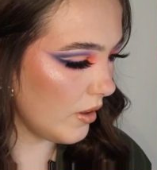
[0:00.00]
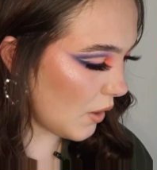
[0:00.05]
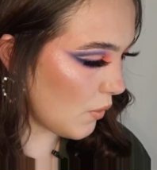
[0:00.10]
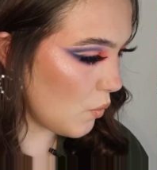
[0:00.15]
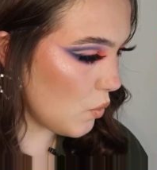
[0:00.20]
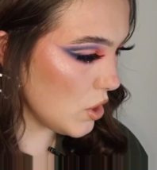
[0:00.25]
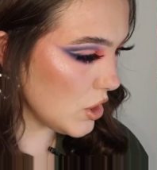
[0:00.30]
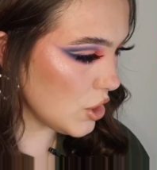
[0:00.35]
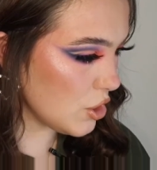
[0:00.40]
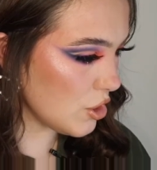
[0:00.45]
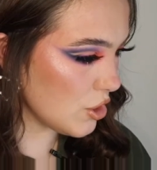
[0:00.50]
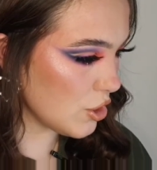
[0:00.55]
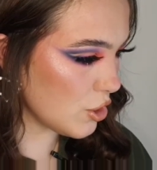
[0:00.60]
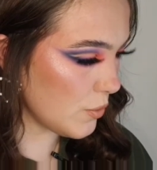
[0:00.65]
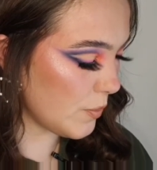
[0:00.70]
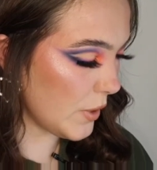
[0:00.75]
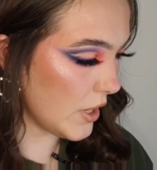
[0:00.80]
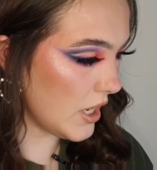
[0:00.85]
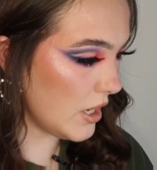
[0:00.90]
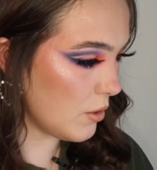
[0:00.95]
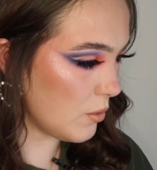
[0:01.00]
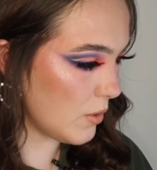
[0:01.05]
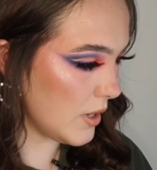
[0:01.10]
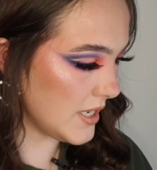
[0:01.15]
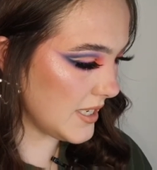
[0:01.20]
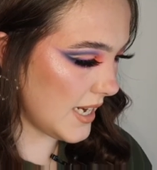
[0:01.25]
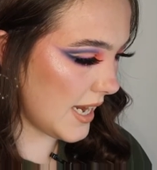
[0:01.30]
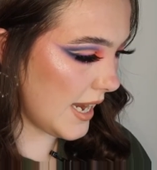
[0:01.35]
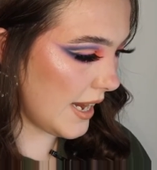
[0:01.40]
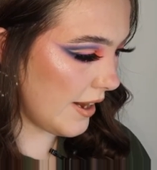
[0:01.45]
What's your superhero
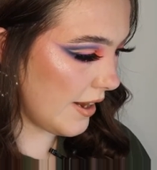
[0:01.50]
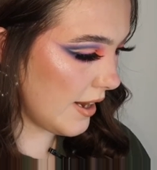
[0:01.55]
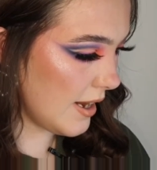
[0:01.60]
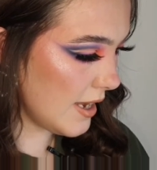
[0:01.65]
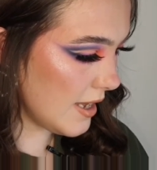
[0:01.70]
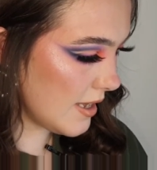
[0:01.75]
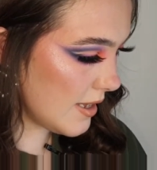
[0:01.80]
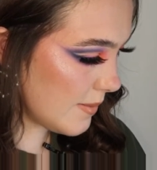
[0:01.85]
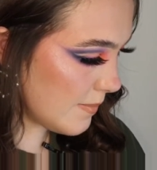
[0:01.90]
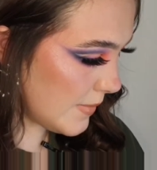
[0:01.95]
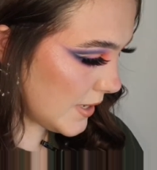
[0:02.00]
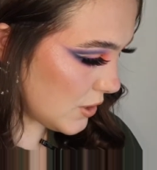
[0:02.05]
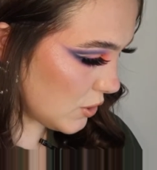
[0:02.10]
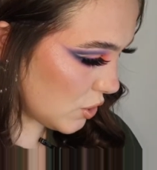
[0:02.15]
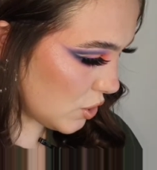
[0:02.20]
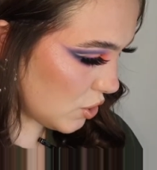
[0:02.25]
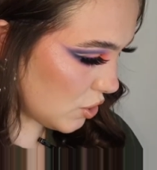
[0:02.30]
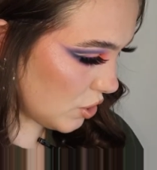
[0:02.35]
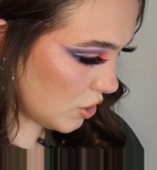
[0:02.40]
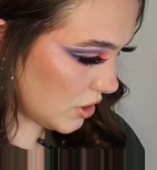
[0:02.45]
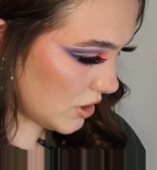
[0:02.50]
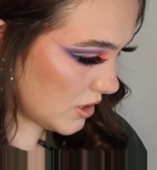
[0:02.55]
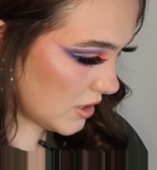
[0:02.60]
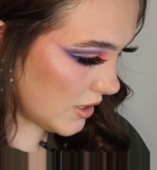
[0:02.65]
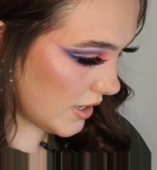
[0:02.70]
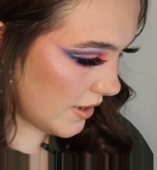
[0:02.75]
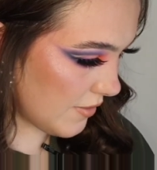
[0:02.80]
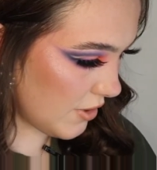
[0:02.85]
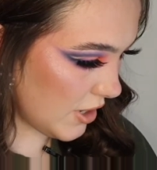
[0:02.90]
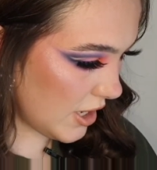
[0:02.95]
attire? Metal suit,
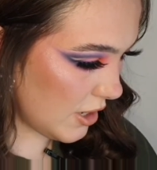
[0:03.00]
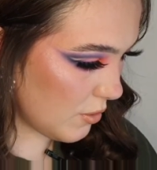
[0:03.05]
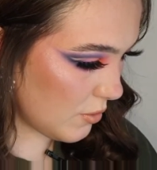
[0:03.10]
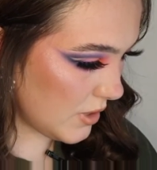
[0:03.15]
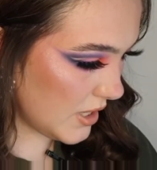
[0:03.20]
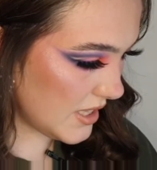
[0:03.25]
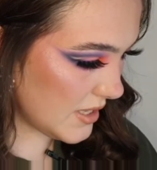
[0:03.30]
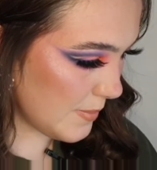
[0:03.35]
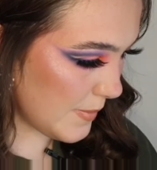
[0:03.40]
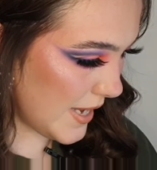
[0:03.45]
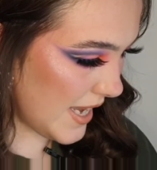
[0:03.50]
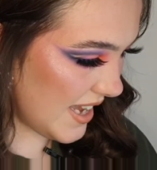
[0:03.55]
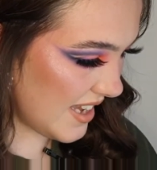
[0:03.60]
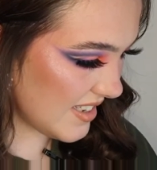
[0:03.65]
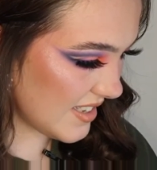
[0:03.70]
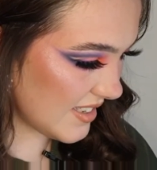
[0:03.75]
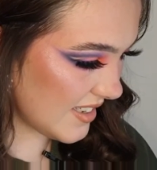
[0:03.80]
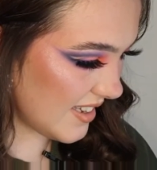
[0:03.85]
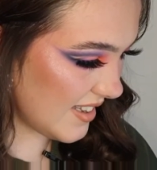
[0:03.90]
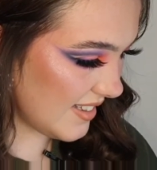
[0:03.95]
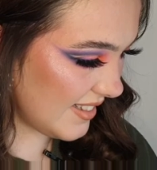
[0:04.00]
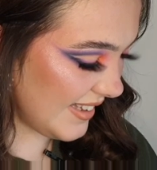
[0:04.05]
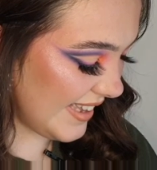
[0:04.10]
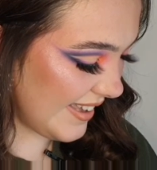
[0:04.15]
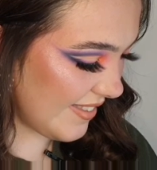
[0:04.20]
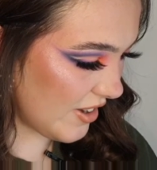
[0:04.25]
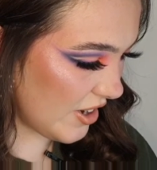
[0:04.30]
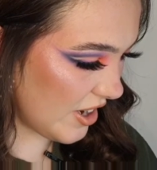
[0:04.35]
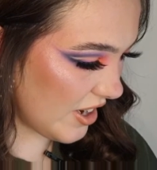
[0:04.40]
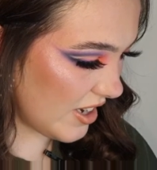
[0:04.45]
every hero needs a mask,
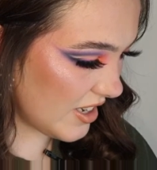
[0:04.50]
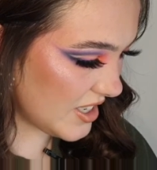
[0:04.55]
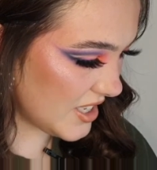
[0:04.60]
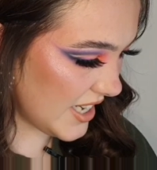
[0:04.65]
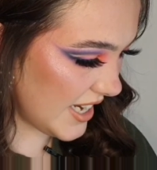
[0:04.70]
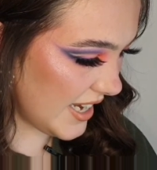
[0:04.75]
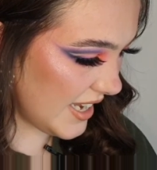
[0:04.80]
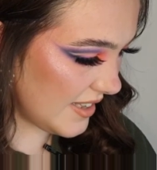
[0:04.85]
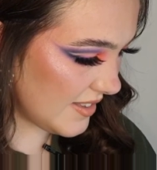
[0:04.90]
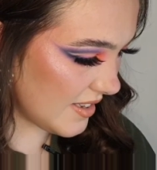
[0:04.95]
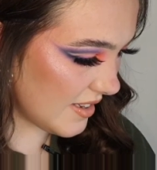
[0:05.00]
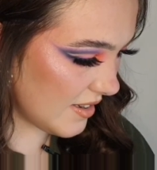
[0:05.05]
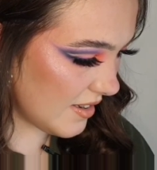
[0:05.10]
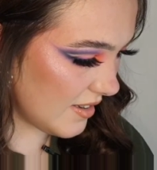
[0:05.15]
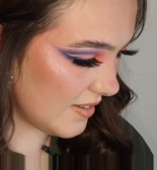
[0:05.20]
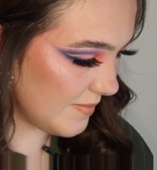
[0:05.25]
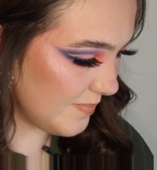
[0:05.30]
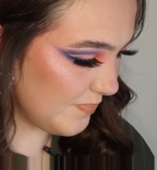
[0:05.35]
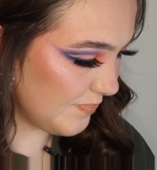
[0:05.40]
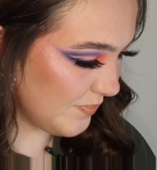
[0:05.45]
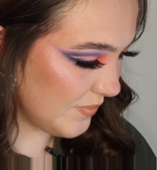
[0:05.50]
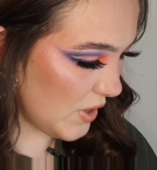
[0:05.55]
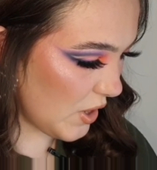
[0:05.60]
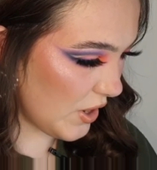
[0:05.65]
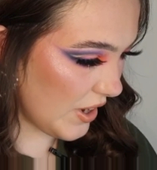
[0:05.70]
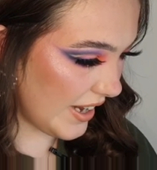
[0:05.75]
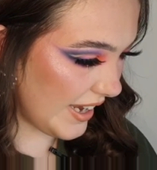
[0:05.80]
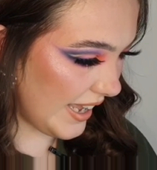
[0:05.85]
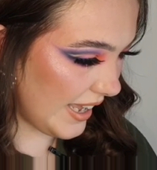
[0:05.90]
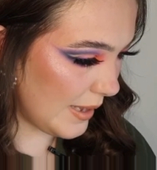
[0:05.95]
leather, tights,
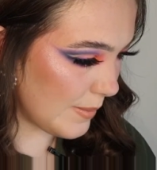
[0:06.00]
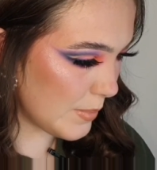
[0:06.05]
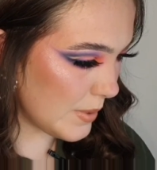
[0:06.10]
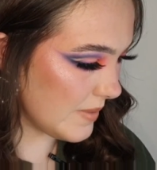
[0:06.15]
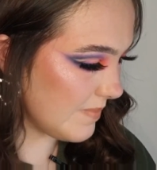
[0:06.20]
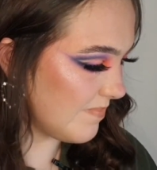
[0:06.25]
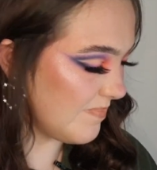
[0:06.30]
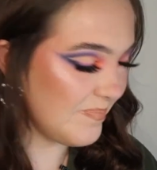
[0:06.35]
or a cape.